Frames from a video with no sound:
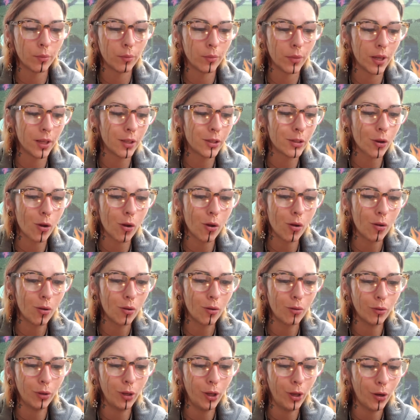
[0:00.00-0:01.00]
It's
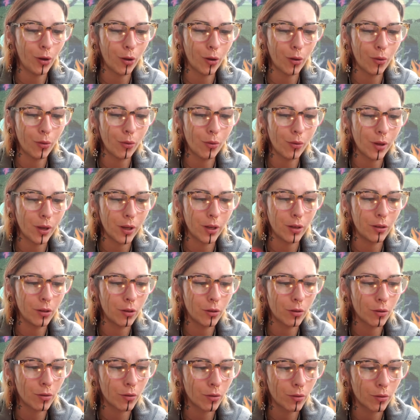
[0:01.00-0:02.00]
all, in
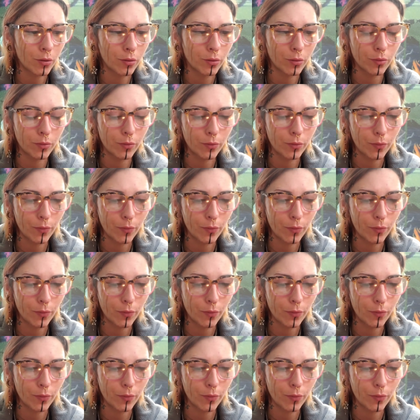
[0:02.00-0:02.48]
your,